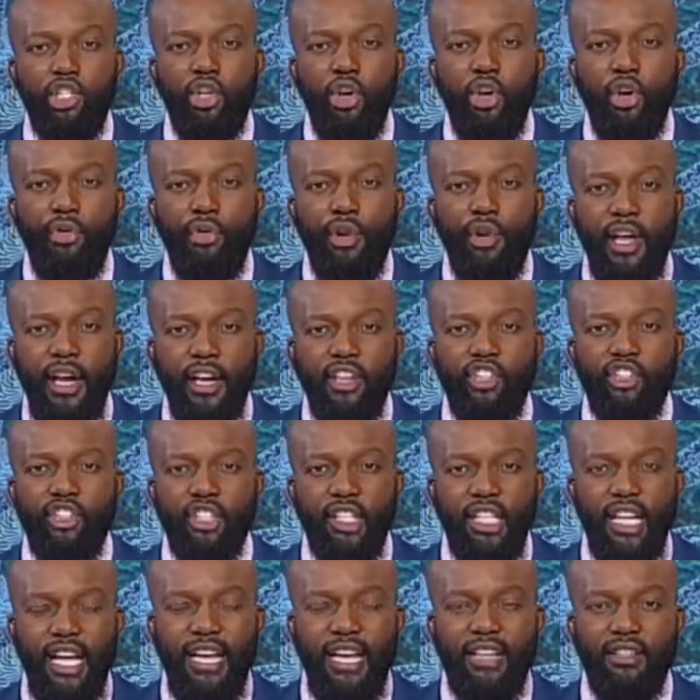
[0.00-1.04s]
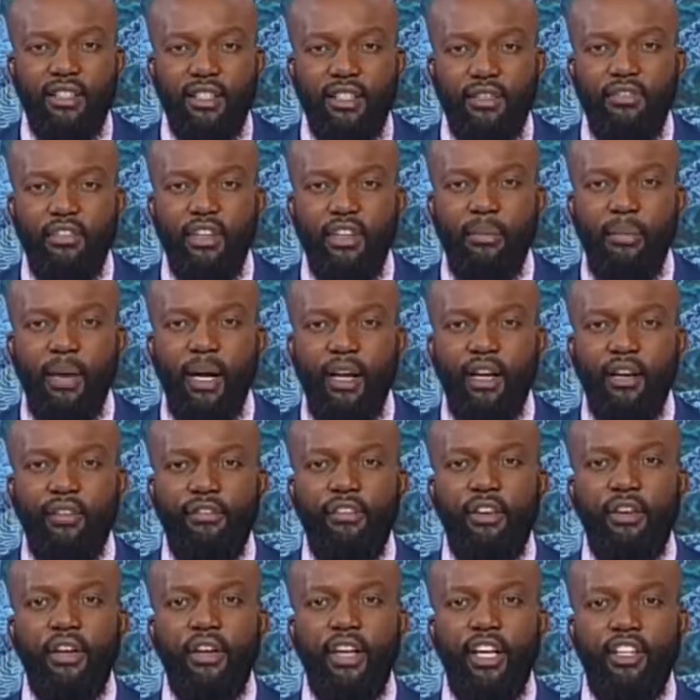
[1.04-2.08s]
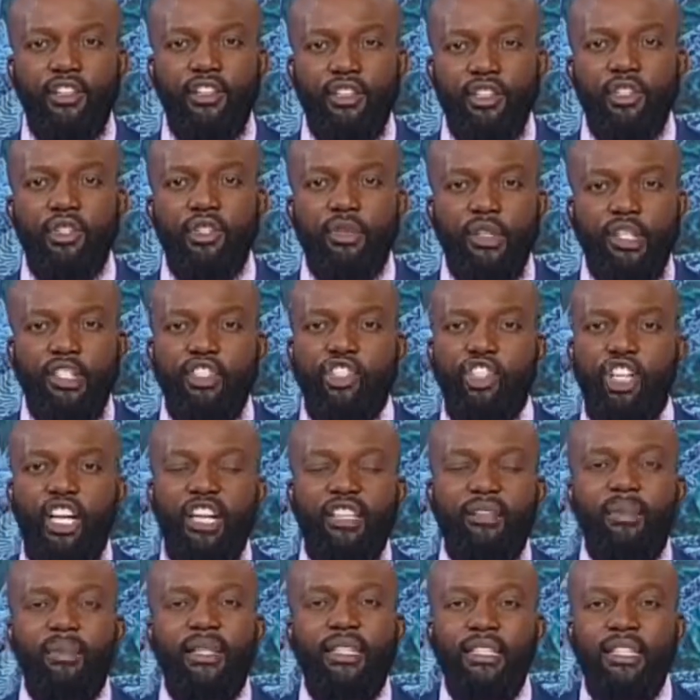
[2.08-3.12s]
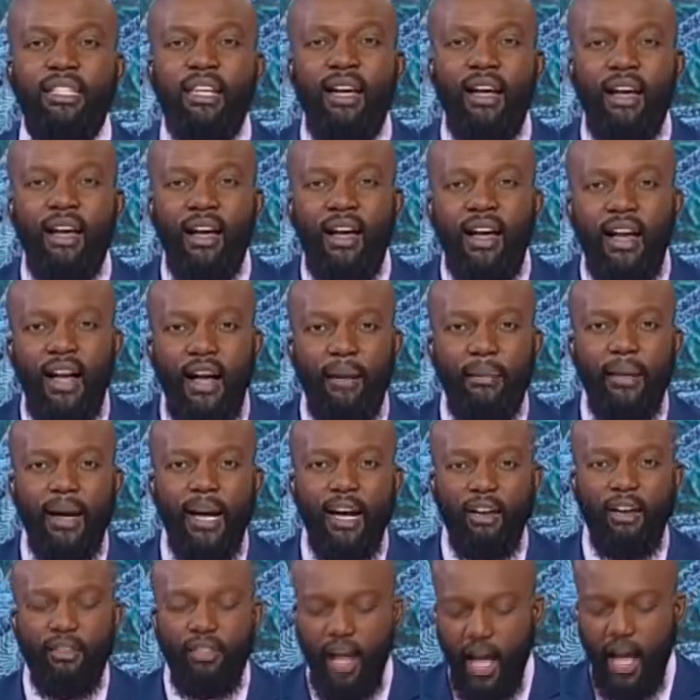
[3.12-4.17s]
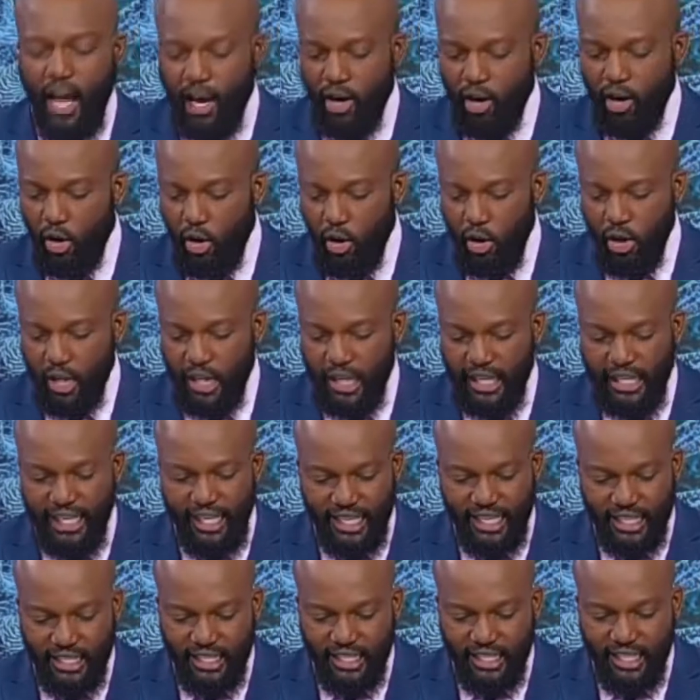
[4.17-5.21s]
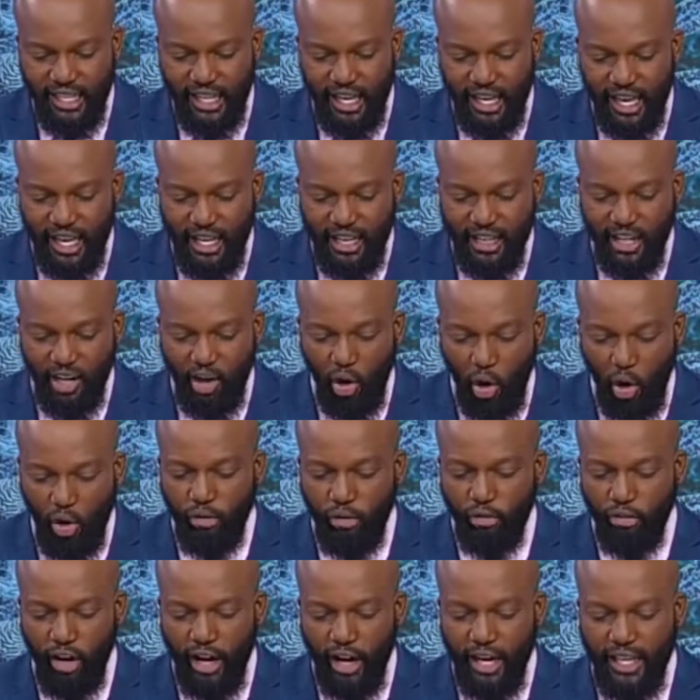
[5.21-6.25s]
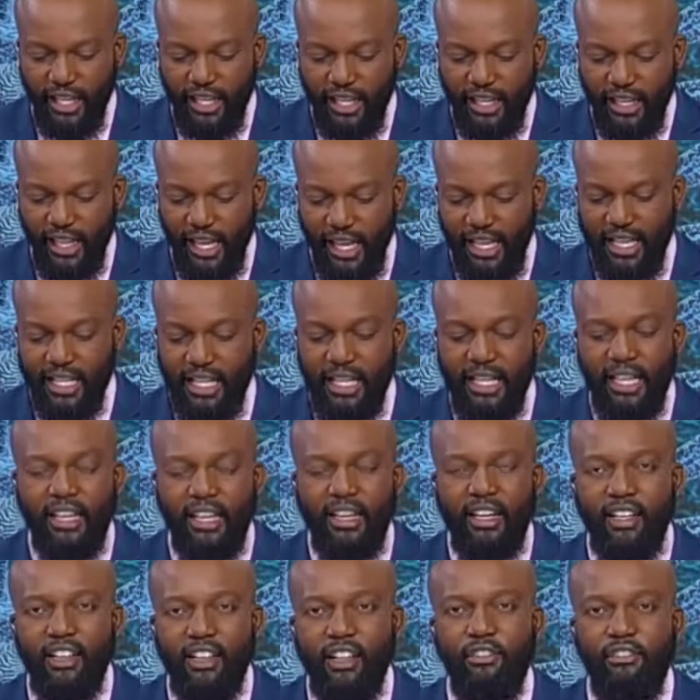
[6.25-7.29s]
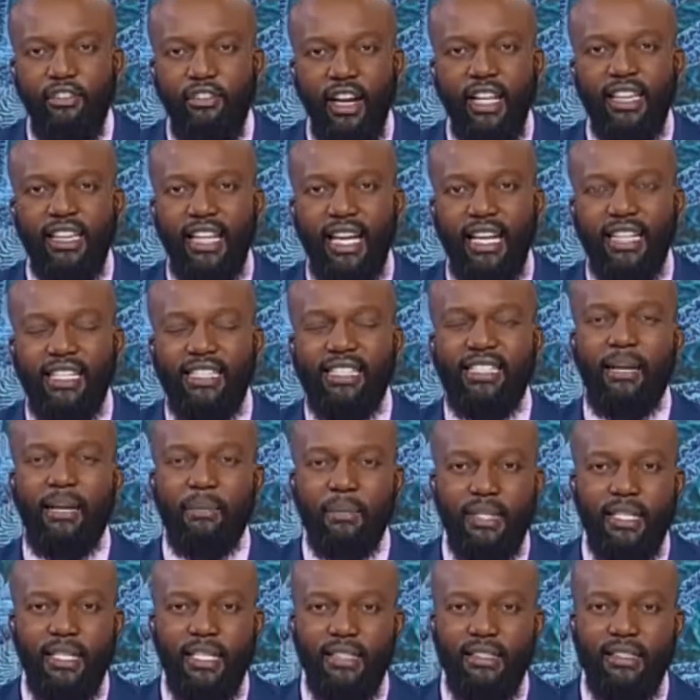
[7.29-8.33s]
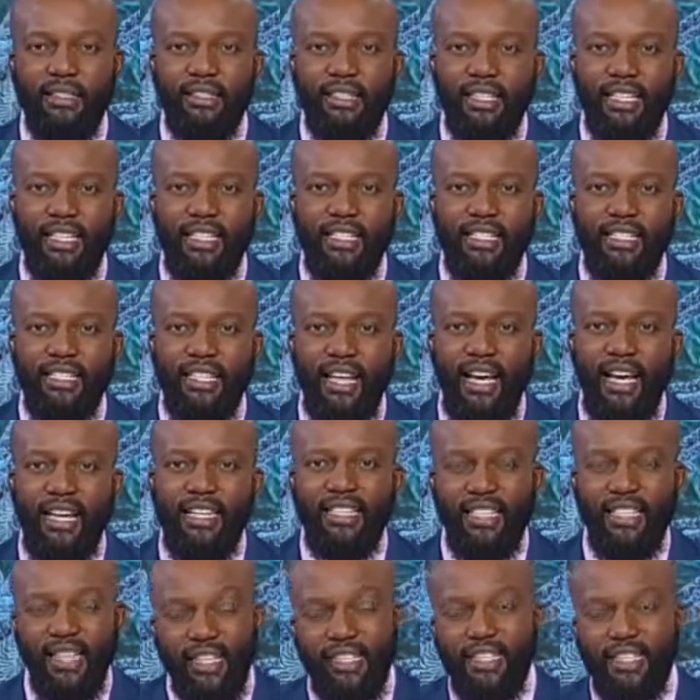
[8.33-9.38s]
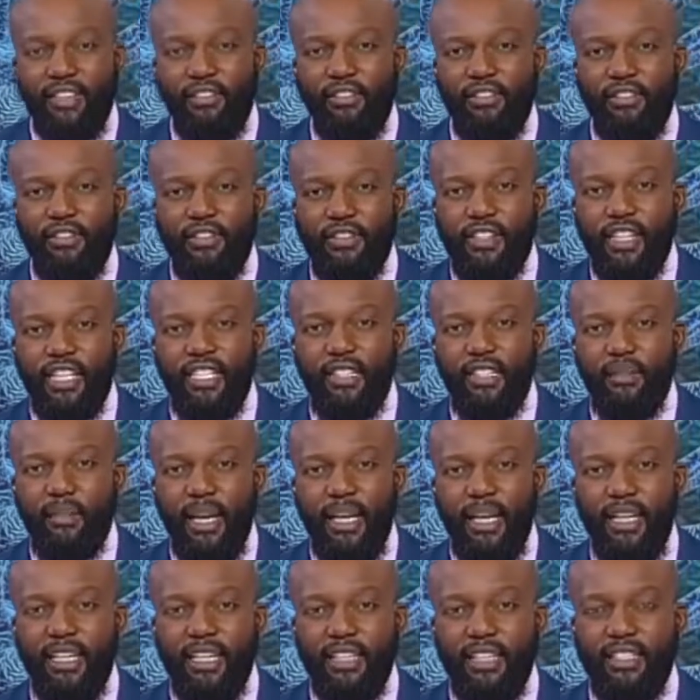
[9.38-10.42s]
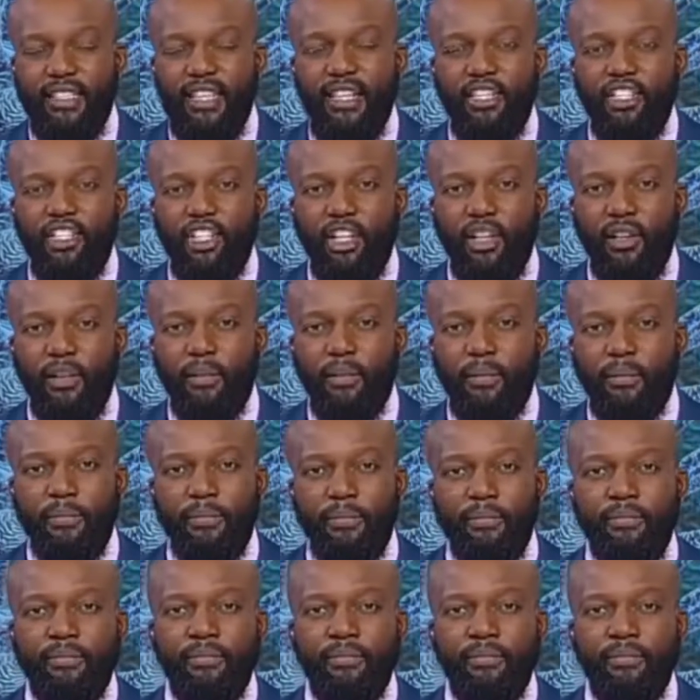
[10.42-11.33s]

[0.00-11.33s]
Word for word: what's your reaction as the Free Market Foundation to this judgment coming out of the High Court yesterday? The court finding that the fact that a substance is addictive doesn't make it essential.